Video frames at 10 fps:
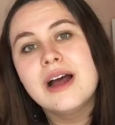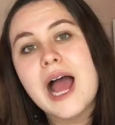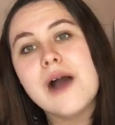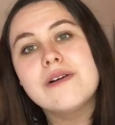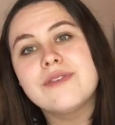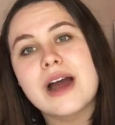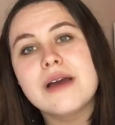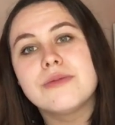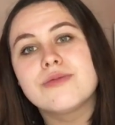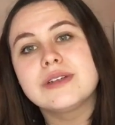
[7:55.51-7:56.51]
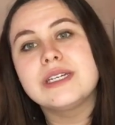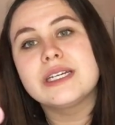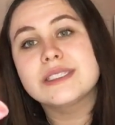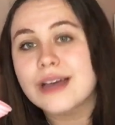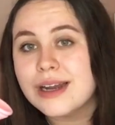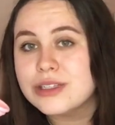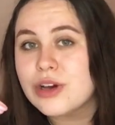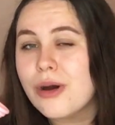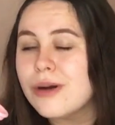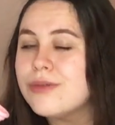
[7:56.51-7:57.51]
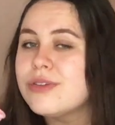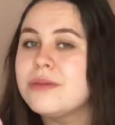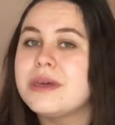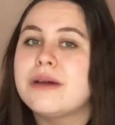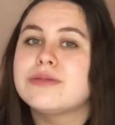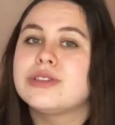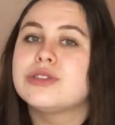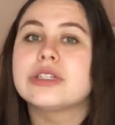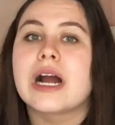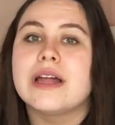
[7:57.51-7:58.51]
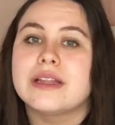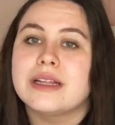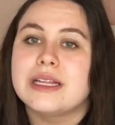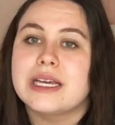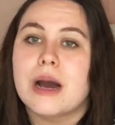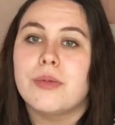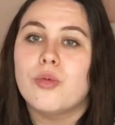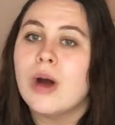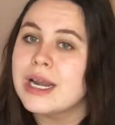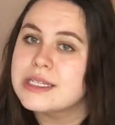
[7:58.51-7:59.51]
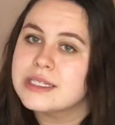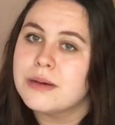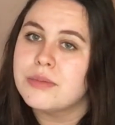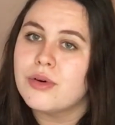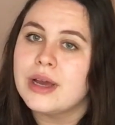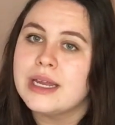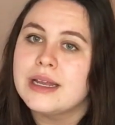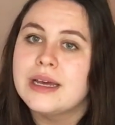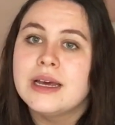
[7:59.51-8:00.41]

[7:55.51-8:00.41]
However, I am really excited to hopefully be able to try the Lily Cup 1 at some point.